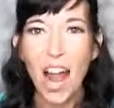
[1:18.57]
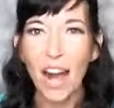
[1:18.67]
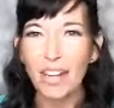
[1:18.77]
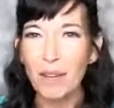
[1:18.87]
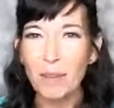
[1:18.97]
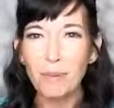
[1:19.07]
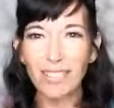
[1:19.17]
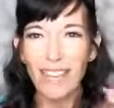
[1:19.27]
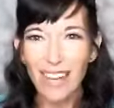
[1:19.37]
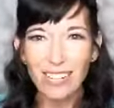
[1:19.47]
Are you able
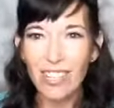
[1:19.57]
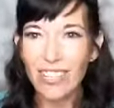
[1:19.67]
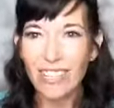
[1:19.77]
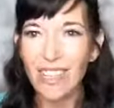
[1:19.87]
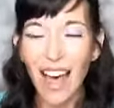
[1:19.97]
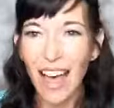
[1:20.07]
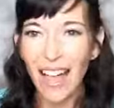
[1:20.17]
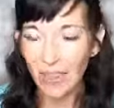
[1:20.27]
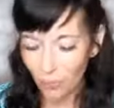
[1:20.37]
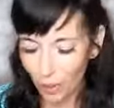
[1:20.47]
to catch this
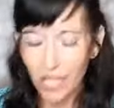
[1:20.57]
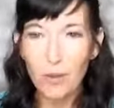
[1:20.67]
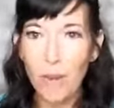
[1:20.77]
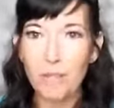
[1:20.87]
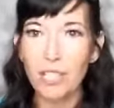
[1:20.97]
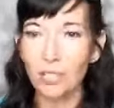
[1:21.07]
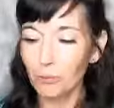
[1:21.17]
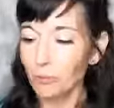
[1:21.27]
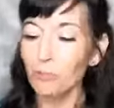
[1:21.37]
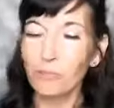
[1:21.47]
live? What are you up to?